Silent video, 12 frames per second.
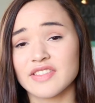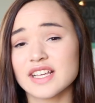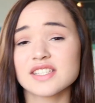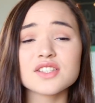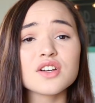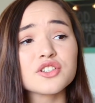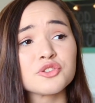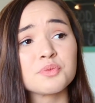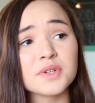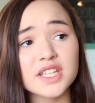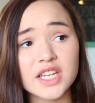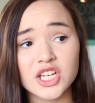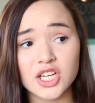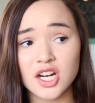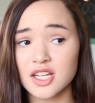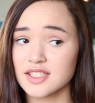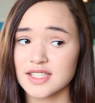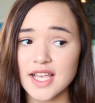this looked really good
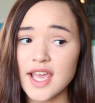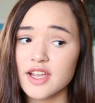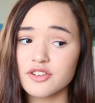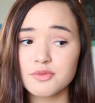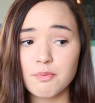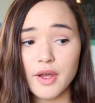on stage,